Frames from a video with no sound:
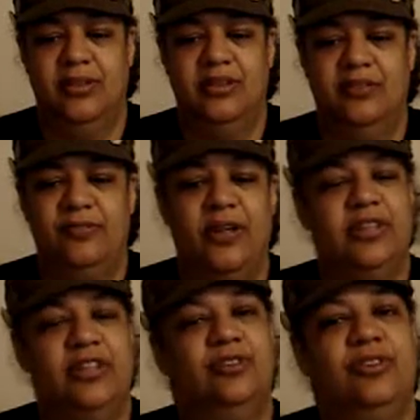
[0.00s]
And then
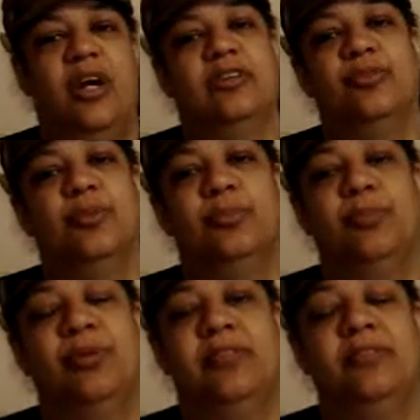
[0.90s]
finding you'd gotten a
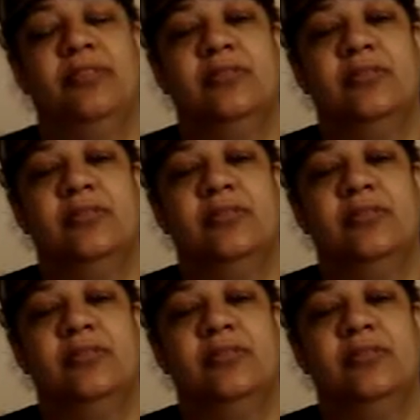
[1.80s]
reprieve.